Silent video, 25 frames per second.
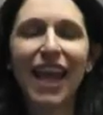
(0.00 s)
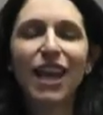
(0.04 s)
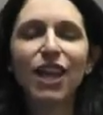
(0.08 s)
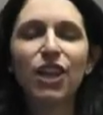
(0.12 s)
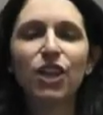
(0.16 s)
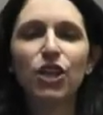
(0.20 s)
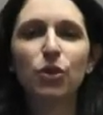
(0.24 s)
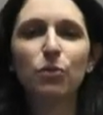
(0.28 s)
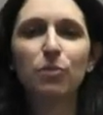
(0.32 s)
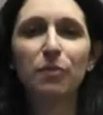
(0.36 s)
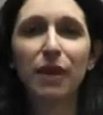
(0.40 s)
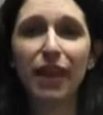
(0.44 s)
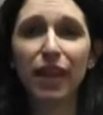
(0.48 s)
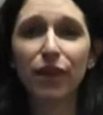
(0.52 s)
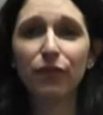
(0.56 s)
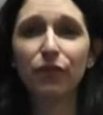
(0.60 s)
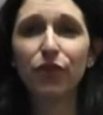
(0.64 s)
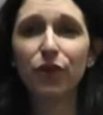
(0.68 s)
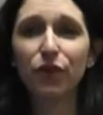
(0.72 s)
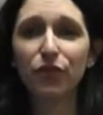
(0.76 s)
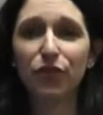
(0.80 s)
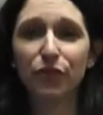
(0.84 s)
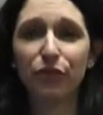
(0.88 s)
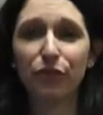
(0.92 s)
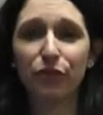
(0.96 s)
You may have
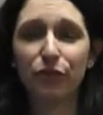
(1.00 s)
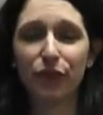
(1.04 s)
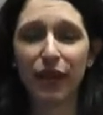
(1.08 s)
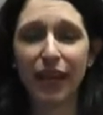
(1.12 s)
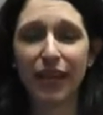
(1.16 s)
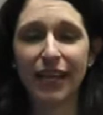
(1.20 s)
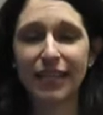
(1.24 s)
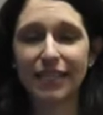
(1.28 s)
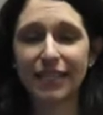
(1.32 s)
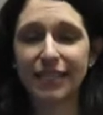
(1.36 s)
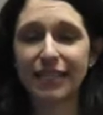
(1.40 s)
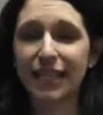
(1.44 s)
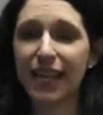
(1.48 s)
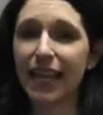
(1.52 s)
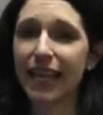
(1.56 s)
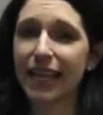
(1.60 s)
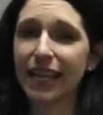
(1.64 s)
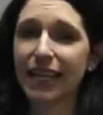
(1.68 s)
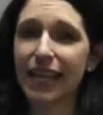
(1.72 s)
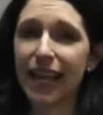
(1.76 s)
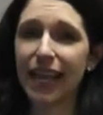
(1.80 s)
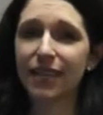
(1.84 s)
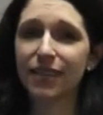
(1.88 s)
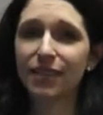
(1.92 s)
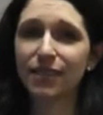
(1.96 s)
heard the phrase "say
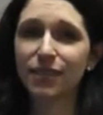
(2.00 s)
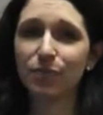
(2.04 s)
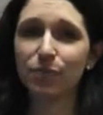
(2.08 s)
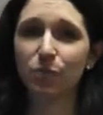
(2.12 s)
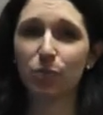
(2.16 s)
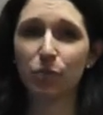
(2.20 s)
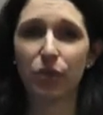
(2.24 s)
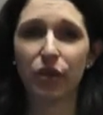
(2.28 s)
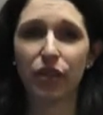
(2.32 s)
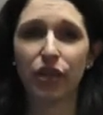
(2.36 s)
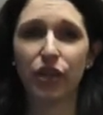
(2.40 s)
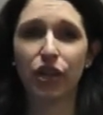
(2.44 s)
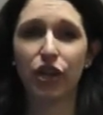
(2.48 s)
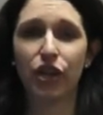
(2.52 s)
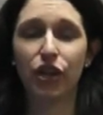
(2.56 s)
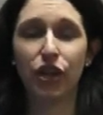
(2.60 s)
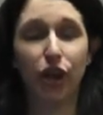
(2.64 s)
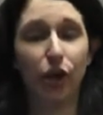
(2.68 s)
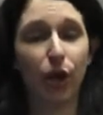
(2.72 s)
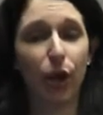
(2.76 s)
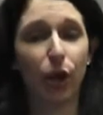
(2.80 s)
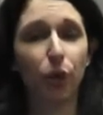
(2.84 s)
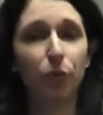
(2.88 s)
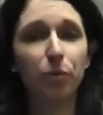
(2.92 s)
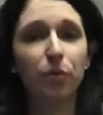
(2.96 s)
yes more than
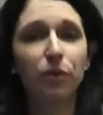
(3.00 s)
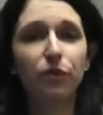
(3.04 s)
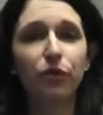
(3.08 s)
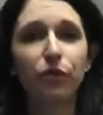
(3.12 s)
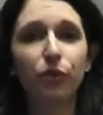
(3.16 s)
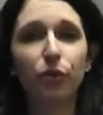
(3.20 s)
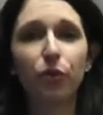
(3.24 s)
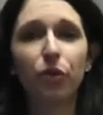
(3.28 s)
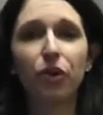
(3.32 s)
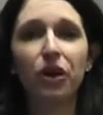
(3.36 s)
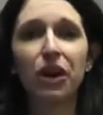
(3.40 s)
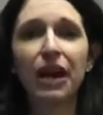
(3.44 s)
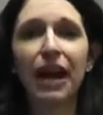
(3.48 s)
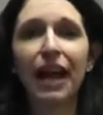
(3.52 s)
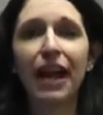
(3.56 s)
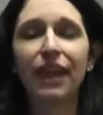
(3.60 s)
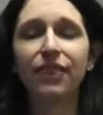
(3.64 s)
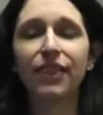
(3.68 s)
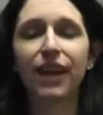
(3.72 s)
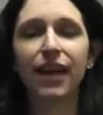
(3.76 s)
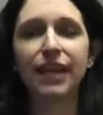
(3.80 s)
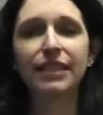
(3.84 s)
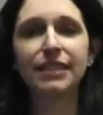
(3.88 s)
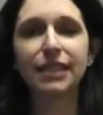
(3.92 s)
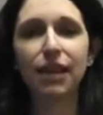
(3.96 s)
no" before,
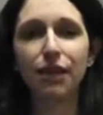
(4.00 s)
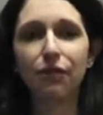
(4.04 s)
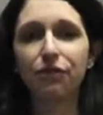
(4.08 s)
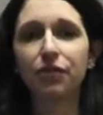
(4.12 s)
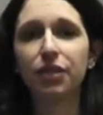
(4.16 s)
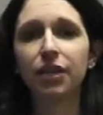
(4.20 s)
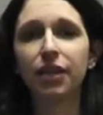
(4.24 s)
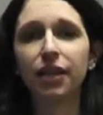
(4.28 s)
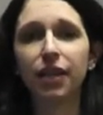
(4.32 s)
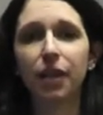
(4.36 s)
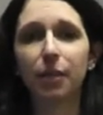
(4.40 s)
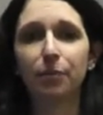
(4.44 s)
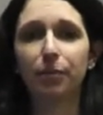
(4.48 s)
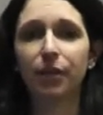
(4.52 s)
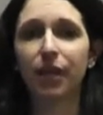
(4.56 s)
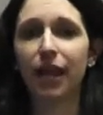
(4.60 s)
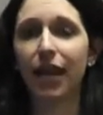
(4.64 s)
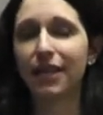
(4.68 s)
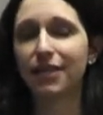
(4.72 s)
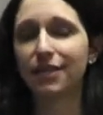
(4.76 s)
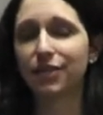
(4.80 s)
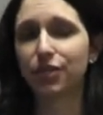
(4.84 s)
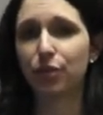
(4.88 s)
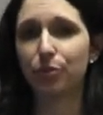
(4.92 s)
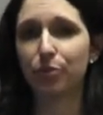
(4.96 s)
and that definitely
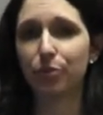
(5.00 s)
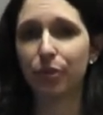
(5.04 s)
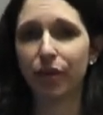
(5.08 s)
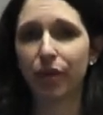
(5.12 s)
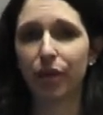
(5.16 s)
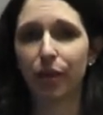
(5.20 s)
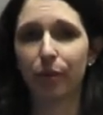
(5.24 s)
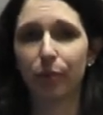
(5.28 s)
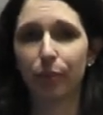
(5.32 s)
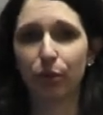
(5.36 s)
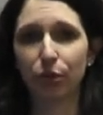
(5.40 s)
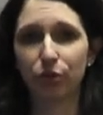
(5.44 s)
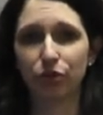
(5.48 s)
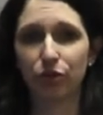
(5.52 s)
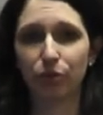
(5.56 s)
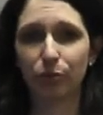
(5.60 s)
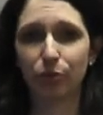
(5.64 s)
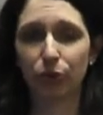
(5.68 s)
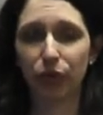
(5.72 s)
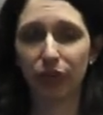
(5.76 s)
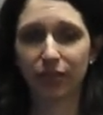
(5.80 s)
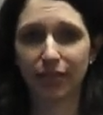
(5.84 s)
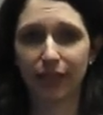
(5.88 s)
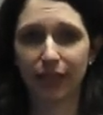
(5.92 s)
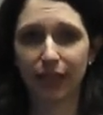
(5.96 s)
applies to being
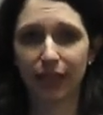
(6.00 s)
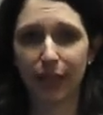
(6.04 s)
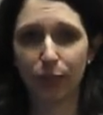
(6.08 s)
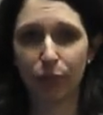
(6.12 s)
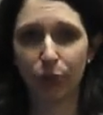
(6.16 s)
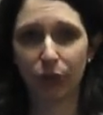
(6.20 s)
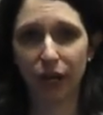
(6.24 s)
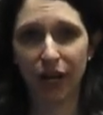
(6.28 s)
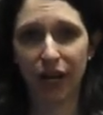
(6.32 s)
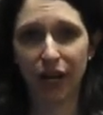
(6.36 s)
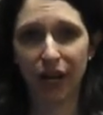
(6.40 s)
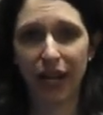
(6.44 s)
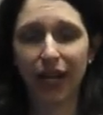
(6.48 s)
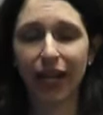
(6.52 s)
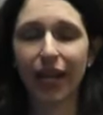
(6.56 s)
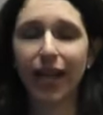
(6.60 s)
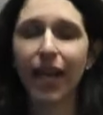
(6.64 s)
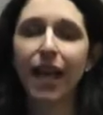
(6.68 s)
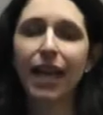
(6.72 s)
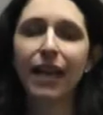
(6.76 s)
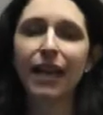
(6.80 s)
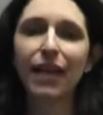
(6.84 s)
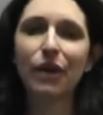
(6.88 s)
approachable as a librarian.